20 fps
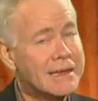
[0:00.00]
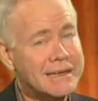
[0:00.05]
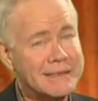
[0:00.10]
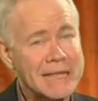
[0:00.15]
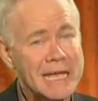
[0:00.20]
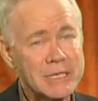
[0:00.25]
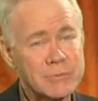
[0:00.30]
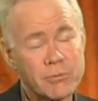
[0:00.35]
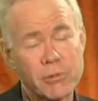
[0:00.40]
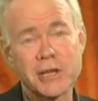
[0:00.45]
And
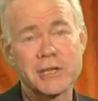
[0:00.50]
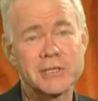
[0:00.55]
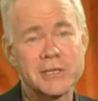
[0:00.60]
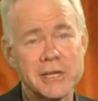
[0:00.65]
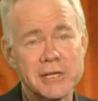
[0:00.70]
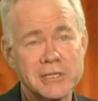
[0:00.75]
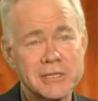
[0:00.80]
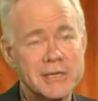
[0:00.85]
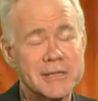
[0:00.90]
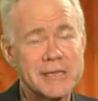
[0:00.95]
that brings
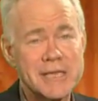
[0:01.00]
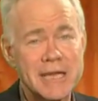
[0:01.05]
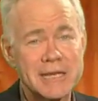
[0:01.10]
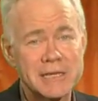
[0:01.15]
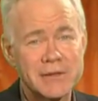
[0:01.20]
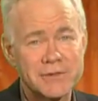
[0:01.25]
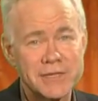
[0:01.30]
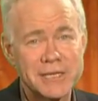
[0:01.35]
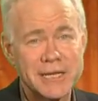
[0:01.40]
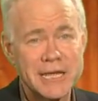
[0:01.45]
us to the
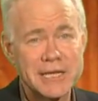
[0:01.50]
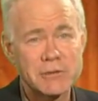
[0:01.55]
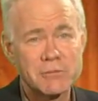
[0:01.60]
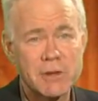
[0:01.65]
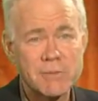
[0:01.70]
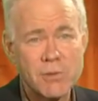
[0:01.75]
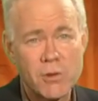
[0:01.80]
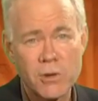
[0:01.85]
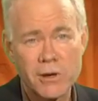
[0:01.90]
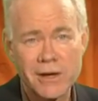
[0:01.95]
end of today's
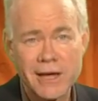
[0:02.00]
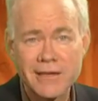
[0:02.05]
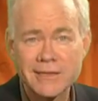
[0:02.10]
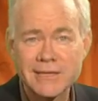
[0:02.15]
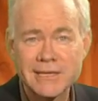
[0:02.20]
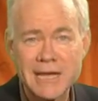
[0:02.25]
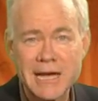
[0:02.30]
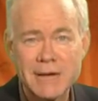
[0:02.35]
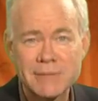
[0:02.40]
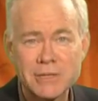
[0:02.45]
report on the
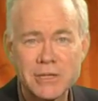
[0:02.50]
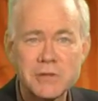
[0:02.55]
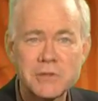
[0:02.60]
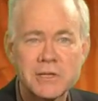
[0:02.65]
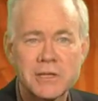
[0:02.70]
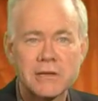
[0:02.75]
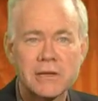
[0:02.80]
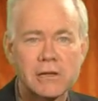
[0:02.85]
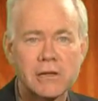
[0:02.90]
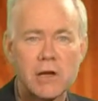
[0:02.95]
top news
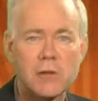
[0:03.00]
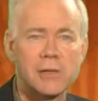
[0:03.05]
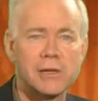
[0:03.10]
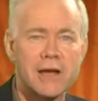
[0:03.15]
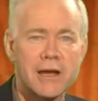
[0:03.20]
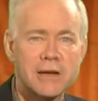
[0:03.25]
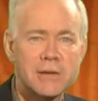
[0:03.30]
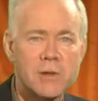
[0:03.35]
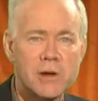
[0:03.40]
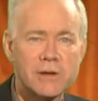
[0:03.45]
in the global
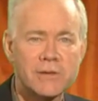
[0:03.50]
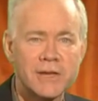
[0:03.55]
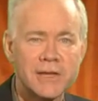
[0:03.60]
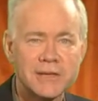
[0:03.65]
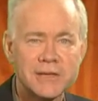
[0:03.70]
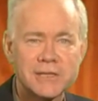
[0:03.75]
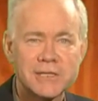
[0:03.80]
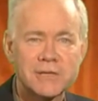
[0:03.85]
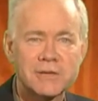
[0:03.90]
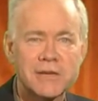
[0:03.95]
automotive
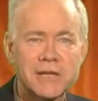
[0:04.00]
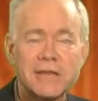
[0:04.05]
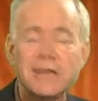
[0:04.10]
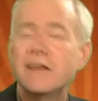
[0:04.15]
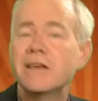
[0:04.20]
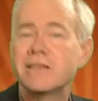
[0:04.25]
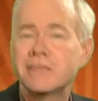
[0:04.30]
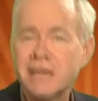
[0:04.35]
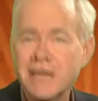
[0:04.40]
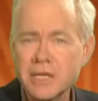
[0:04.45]
industry.
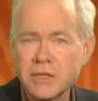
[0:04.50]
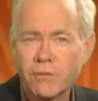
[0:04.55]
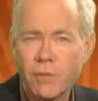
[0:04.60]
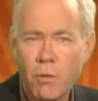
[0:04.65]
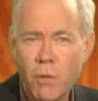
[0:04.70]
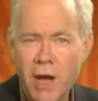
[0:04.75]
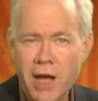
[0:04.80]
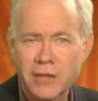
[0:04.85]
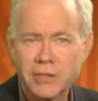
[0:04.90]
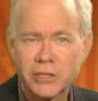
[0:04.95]
Thanks for
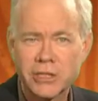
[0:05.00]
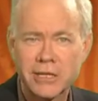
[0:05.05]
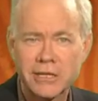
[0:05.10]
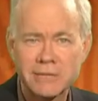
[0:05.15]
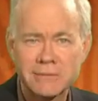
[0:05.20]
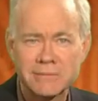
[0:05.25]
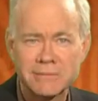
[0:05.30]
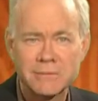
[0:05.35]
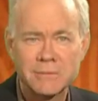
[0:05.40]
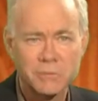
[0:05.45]

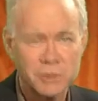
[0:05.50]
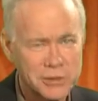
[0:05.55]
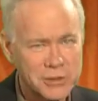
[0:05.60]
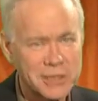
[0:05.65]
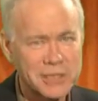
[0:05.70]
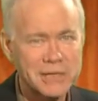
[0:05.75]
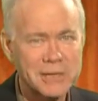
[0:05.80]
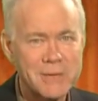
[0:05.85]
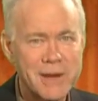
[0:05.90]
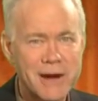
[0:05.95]
watching. We'll see
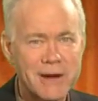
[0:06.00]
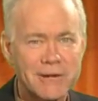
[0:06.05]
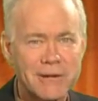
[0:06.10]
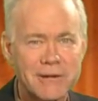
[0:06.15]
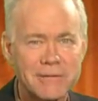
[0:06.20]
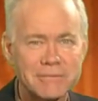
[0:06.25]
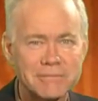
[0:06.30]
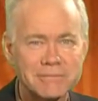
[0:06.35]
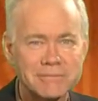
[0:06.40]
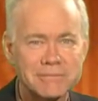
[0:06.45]
you
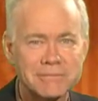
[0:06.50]
tomorrow.